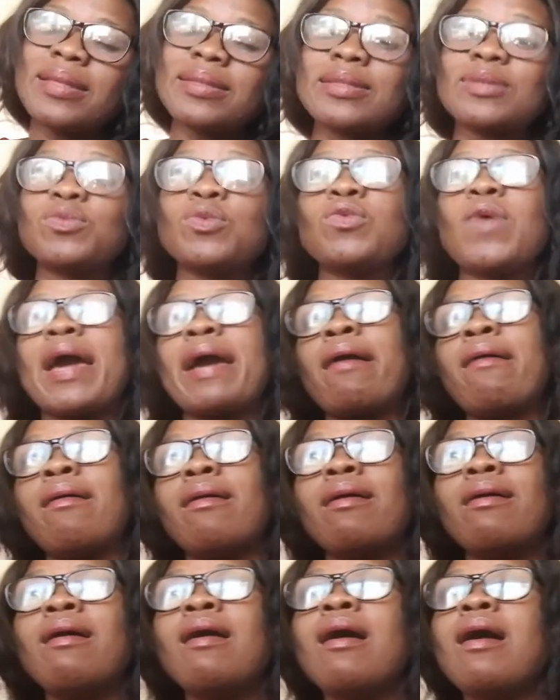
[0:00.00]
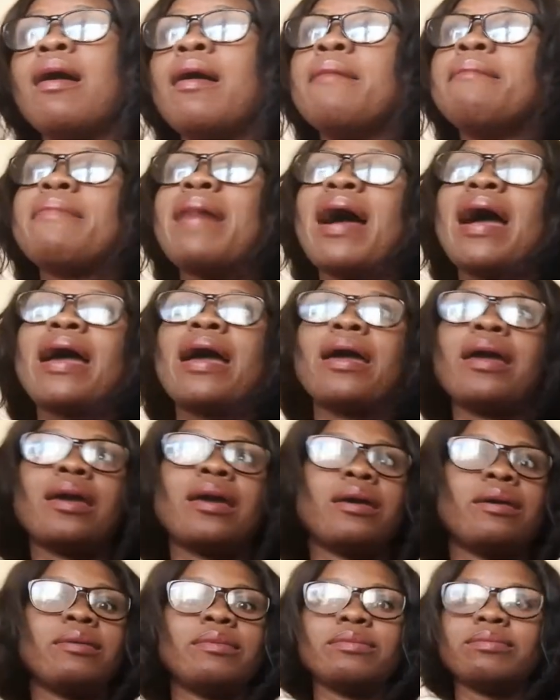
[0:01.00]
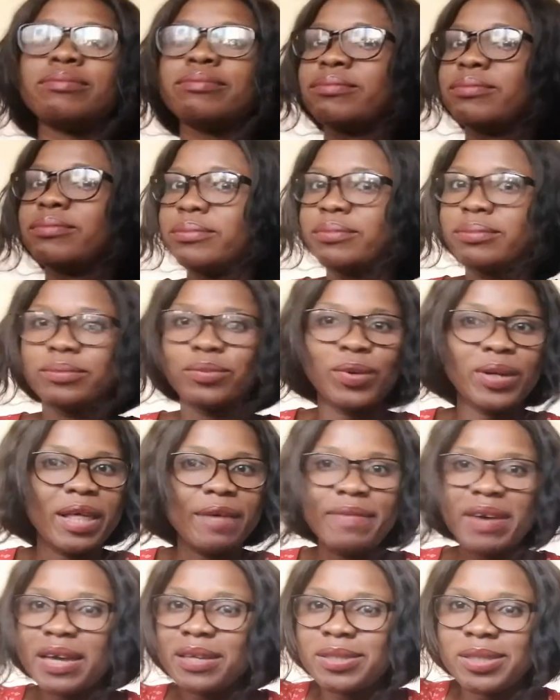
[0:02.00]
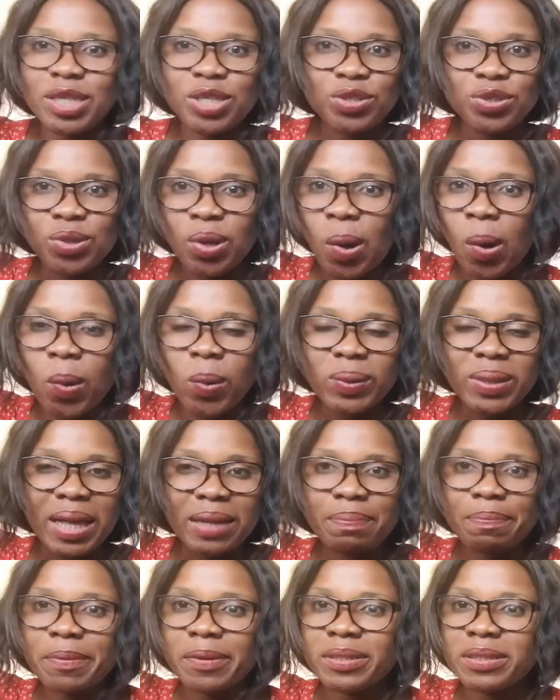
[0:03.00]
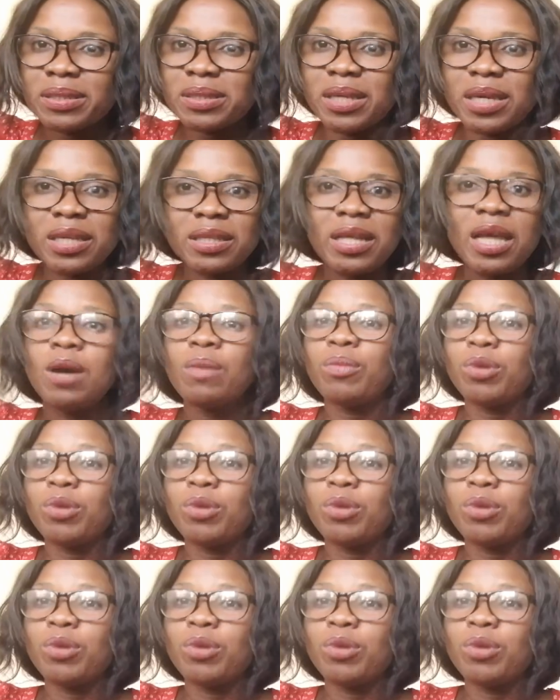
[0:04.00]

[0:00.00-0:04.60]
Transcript: This is who I call my whatever it is you call that person.